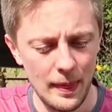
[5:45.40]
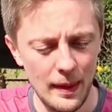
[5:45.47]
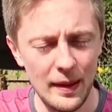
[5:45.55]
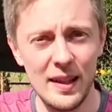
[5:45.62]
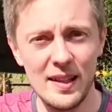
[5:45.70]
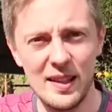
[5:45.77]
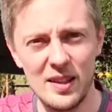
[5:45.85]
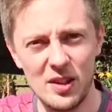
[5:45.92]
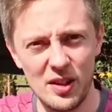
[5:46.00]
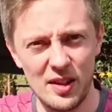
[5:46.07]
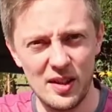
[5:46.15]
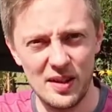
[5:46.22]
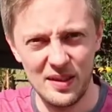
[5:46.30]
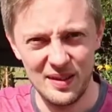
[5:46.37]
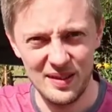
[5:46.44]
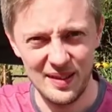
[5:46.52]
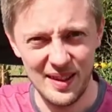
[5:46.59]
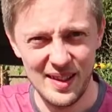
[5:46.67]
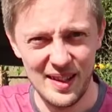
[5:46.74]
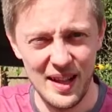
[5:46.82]
But this is just
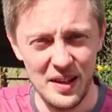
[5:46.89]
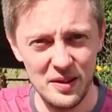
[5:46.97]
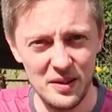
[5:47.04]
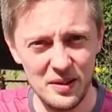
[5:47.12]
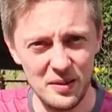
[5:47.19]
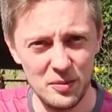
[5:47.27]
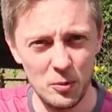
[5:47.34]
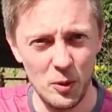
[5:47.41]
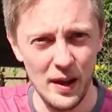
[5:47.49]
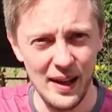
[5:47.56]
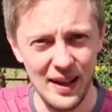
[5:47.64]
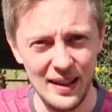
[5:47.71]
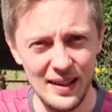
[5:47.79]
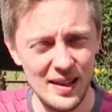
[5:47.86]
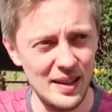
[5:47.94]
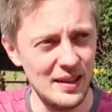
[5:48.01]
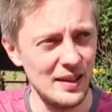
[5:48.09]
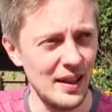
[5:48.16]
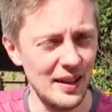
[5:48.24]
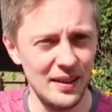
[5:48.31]
a standard white
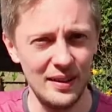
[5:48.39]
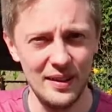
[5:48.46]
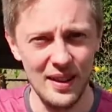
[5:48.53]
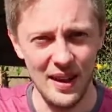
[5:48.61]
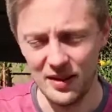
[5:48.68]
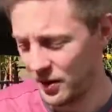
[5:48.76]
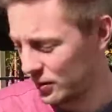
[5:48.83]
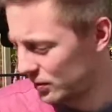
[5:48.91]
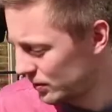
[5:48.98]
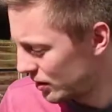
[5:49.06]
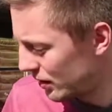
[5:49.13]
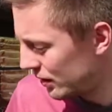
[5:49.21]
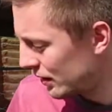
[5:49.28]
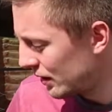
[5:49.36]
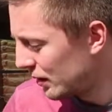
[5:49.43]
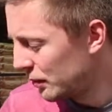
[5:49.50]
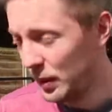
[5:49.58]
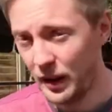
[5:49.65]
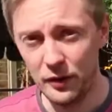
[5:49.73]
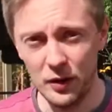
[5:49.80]
LED head torch.
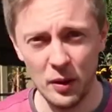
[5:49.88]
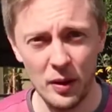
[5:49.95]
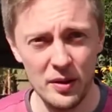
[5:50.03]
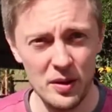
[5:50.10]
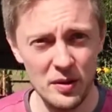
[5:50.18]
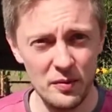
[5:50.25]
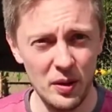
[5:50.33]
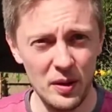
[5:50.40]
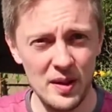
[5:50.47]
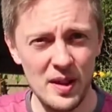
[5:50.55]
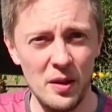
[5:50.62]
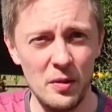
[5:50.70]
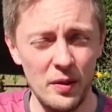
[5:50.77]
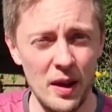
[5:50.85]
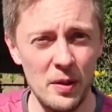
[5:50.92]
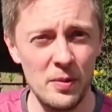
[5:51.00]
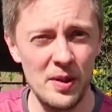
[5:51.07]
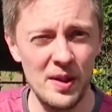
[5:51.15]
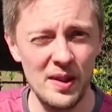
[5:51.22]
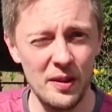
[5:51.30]
But if you are doing volunteering with
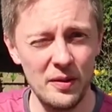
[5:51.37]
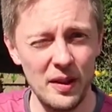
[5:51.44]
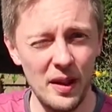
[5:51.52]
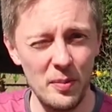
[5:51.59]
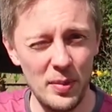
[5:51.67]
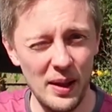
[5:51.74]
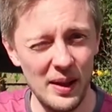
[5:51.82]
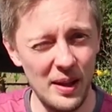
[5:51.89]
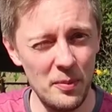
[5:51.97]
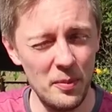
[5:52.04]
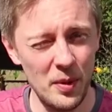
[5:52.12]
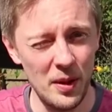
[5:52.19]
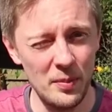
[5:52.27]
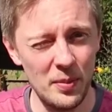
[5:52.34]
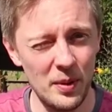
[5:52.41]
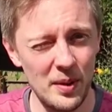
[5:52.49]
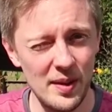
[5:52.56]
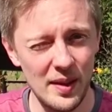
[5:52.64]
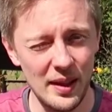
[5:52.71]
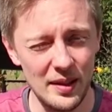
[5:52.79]
animals and stuff like that, bear that in mind,
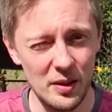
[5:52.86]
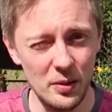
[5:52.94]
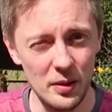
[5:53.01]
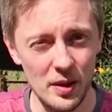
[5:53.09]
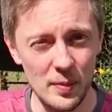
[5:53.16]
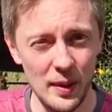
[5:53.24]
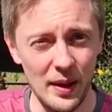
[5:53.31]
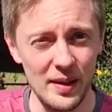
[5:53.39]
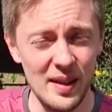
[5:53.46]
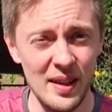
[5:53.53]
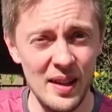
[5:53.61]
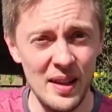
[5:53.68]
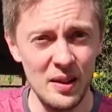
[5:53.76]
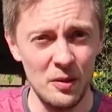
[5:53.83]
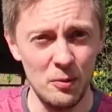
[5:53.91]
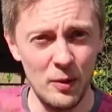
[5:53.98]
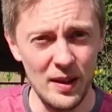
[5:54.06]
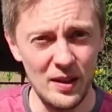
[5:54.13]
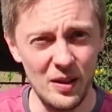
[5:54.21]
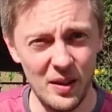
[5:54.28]
because they do expect
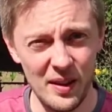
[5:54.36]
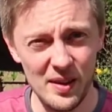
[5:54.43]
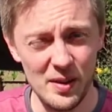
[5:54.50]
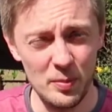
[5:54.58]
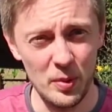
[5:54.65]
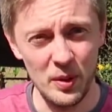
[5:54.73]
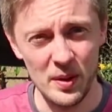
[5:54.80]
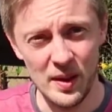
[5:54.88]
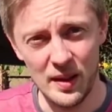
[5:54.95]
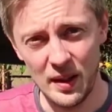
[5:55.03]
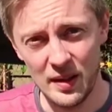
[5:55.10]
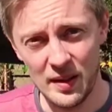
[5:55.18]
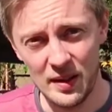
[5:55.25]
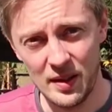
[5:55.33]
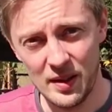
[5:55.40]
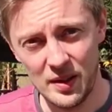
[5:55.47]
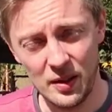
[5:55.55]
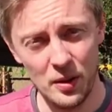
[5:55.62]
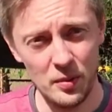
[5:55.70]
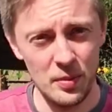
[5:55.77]
red lights, because it doesn't
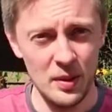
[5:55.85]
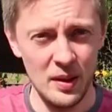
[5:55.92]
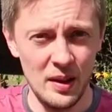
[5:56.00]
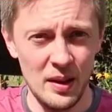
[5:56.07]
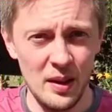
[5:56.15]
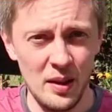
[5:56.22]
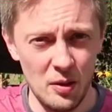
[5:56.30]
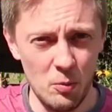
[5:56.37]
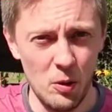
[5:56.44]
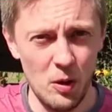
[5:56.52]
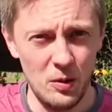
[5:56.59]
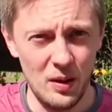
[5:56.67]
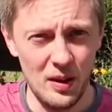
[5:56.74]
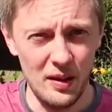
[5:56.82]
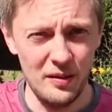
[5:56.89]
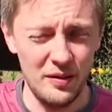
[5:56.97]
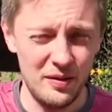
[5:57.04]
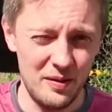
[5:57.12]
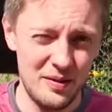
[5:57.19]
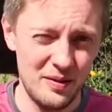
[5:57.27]
disturb wildlife
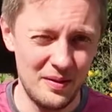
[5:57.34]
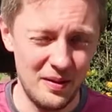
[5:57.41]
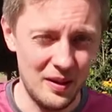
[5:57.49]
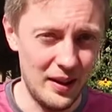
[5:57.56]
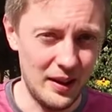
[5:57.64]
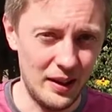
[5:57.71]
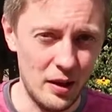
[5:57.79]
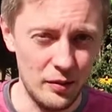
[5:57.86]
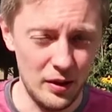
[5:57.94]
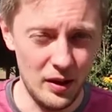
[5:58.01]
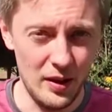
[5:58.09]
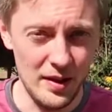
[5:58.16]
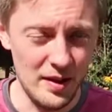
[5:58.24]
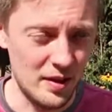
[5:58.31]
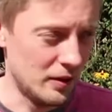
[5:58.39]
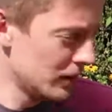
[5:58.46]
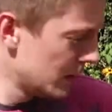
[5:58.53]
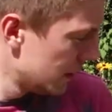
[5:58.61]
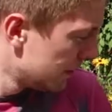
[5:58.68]
like other lights do.